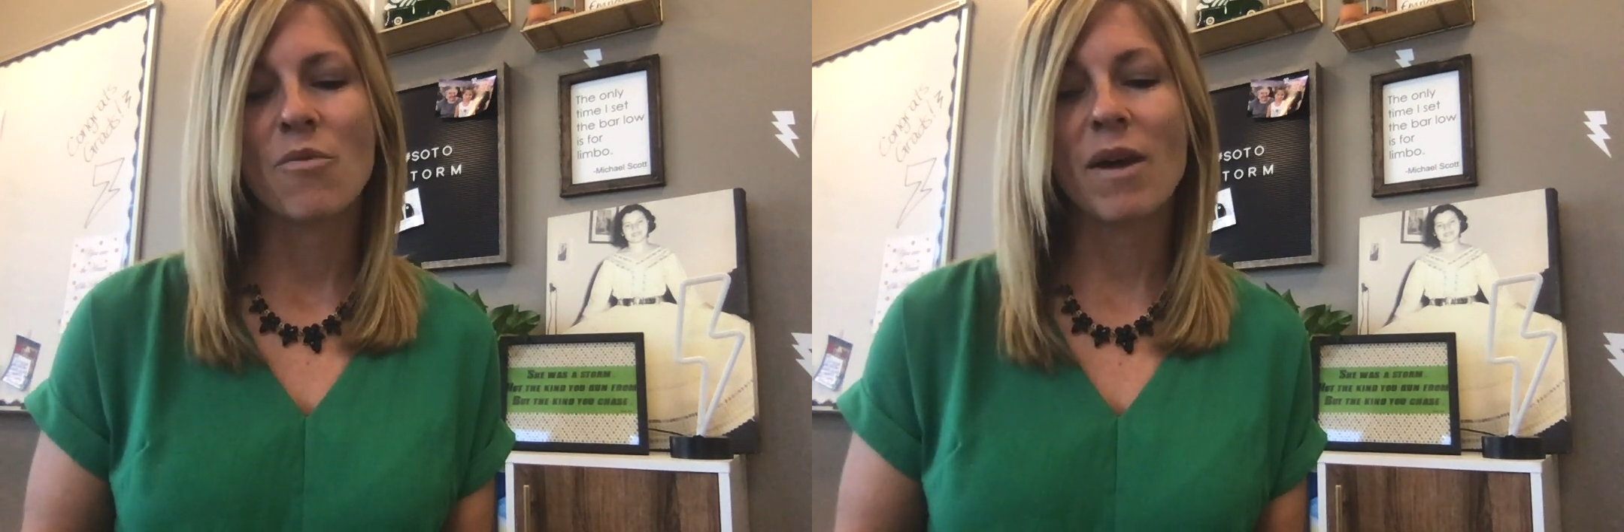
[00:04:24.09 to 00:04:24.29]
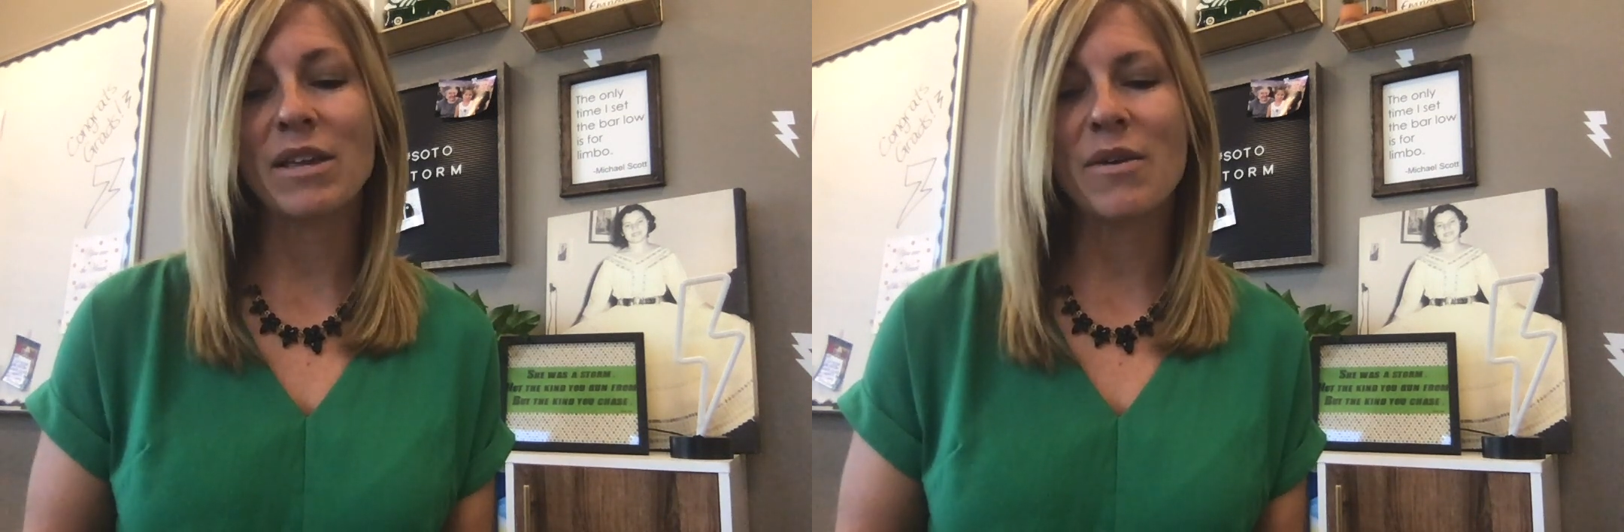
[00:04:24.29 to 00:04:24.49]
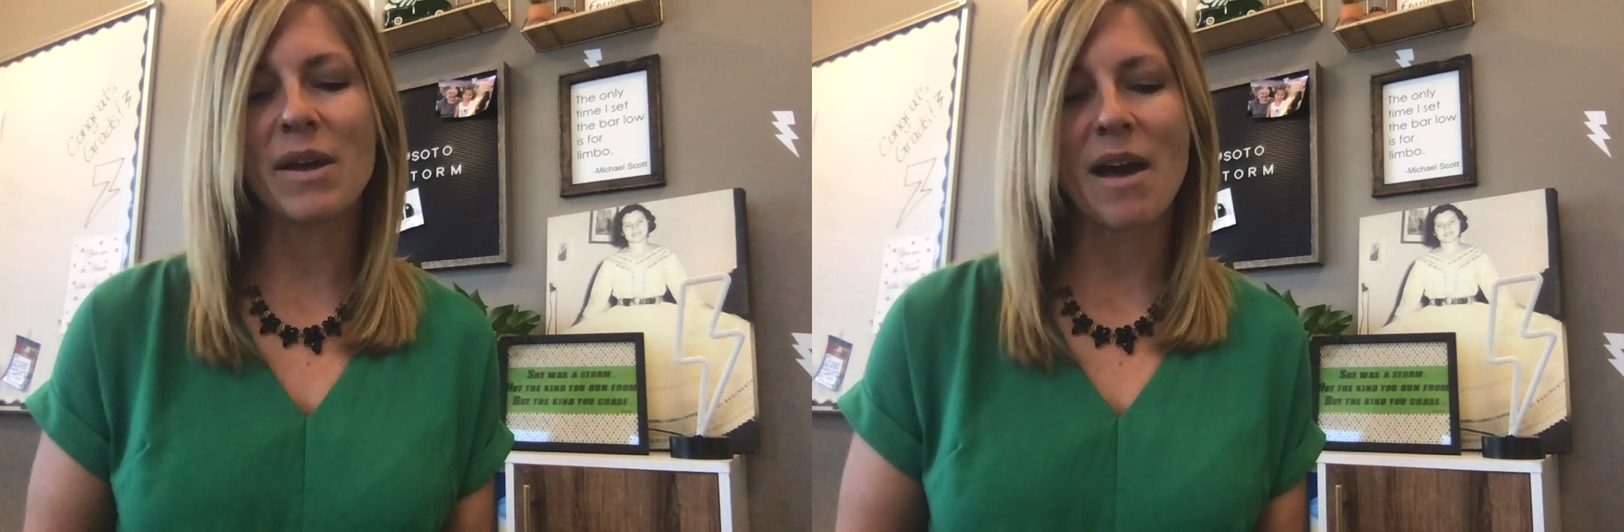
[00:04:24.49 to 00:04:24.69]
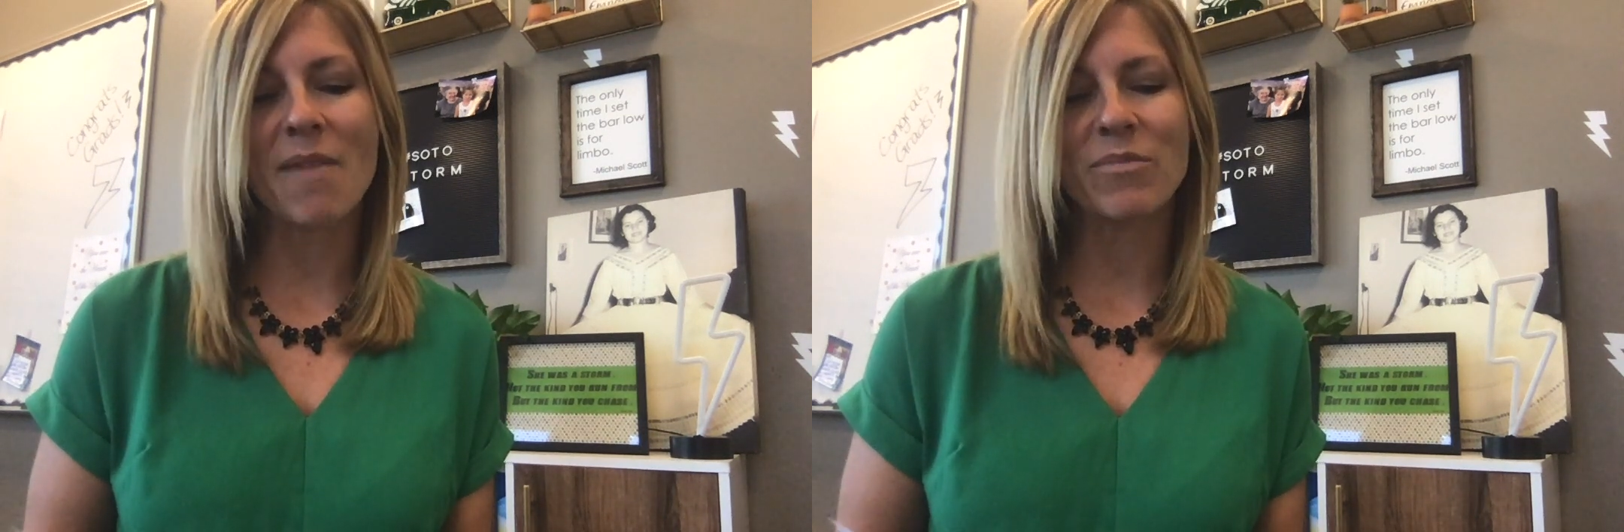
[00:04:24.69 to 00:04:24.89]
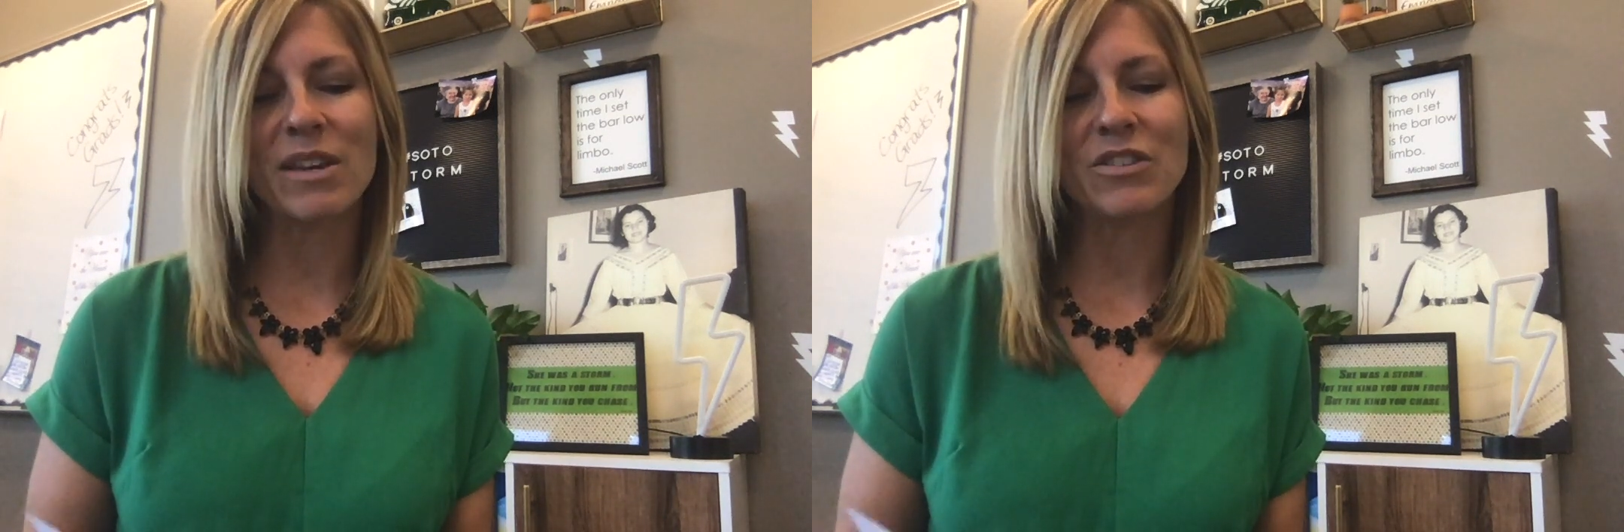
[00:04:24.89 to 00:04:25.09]
What you'll
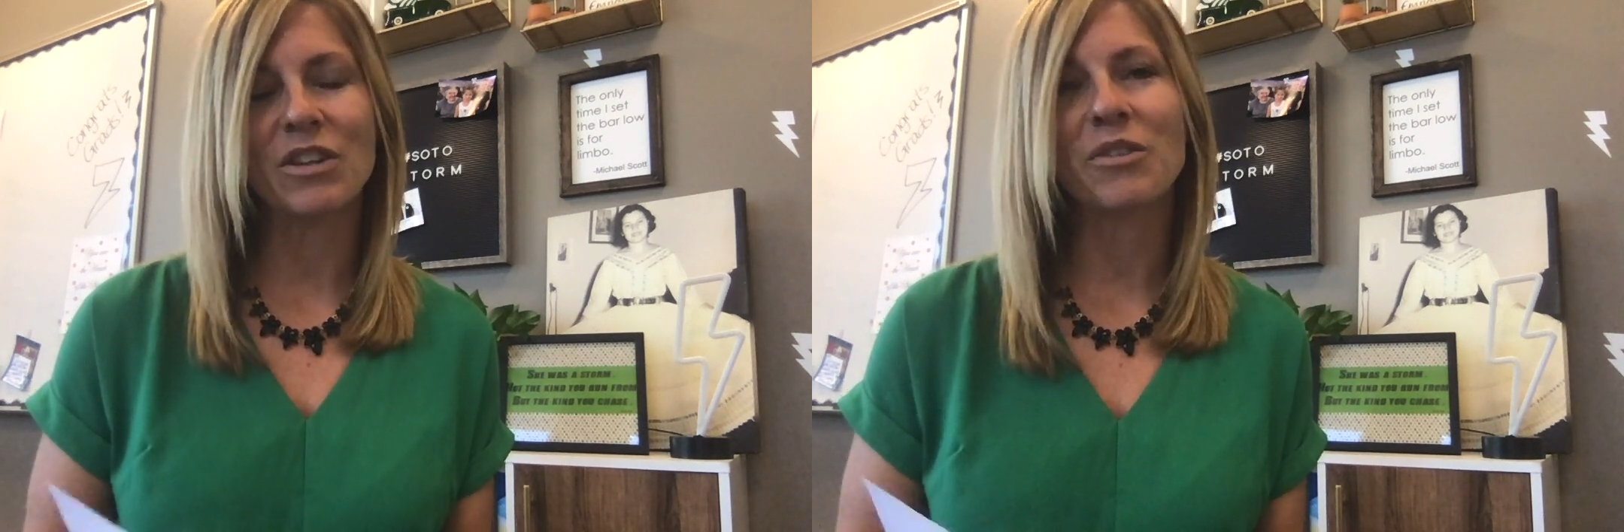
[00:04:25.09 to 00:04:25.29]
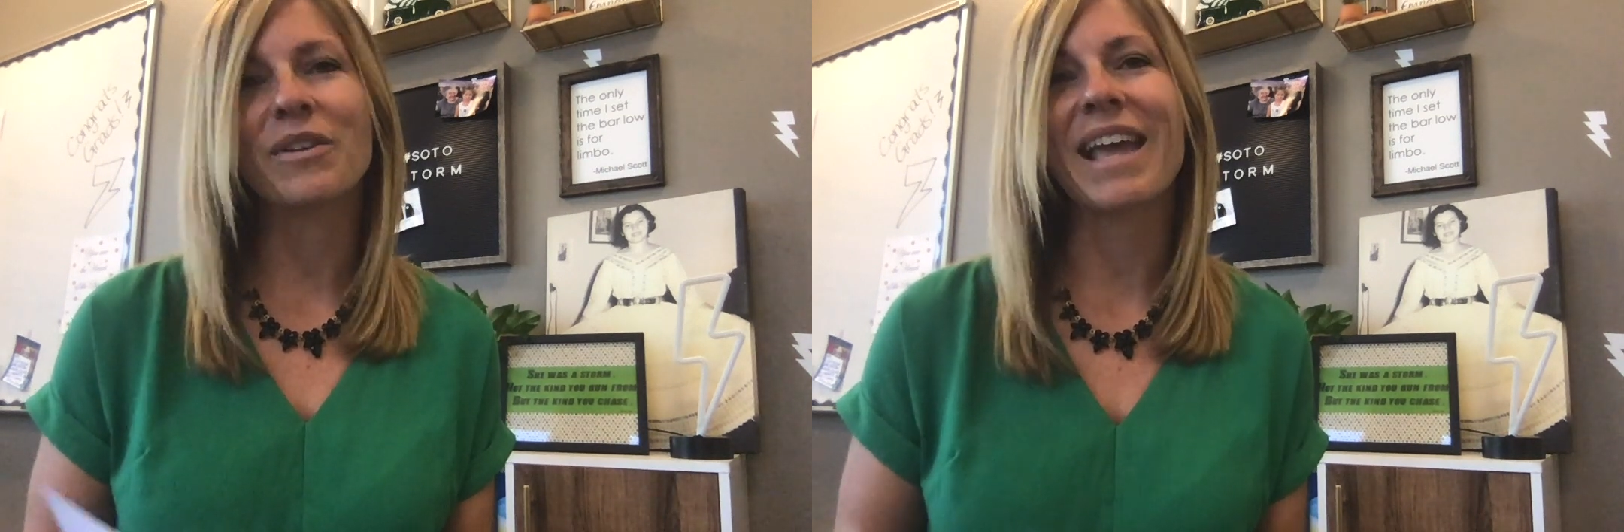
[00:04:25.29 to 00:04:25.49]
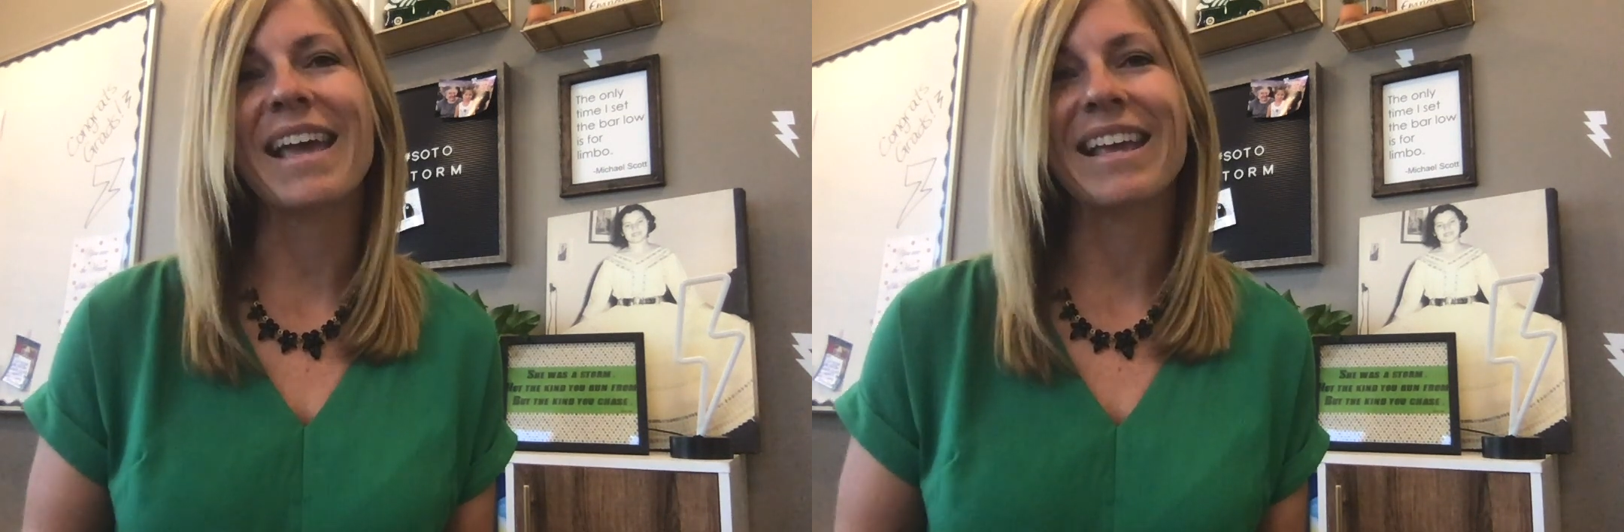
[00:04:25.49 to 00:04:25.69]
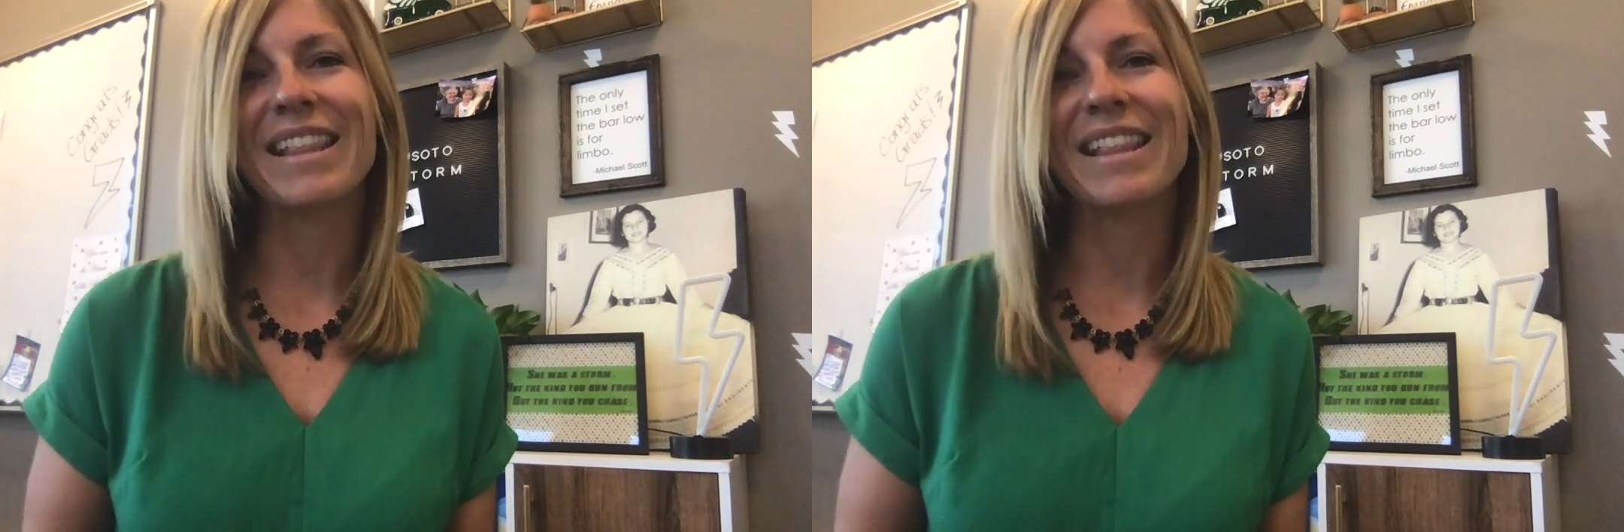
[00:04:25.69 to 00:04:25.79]
accomplish and create